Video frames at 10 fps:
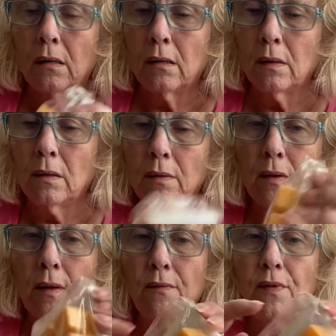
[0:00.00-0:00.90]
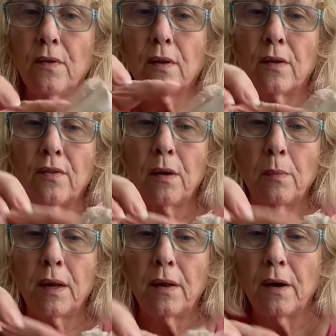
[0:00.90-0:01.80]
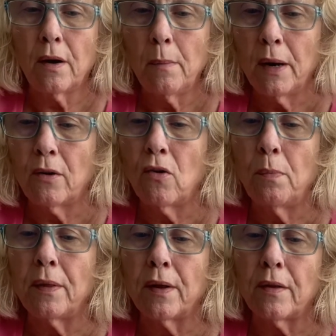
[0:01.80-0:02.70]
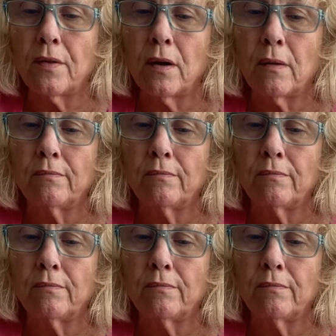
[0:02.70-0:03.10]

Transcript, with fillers: Well, it's not feeling there's something in there. I better open this, huh?